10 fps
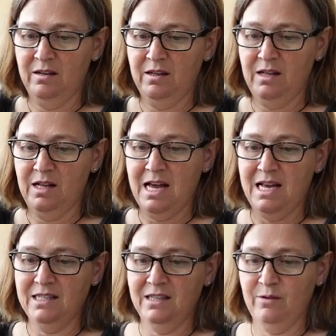the
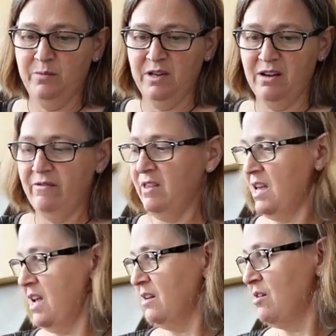last little bit of the
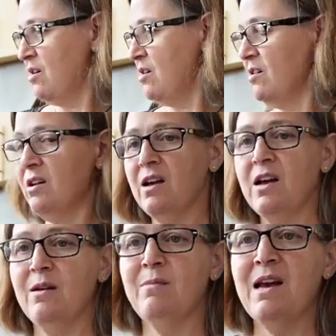eggnog.
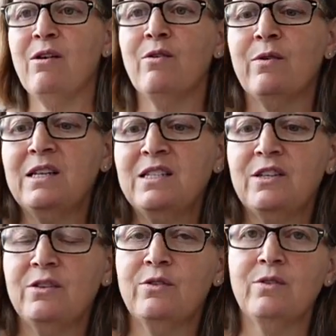I'm now going
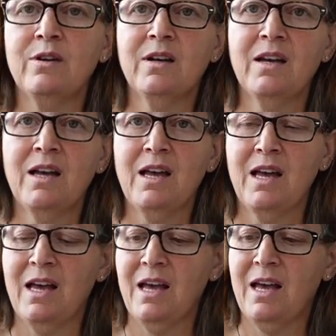to
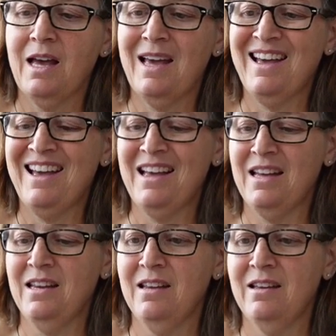
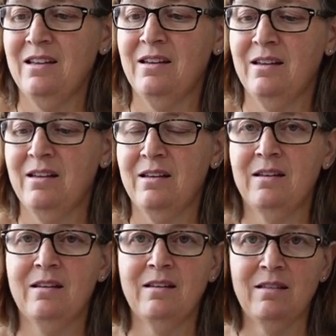add
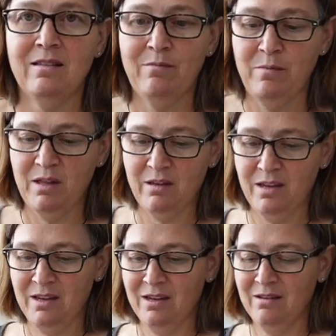the
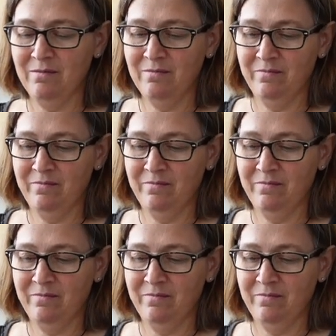milk in,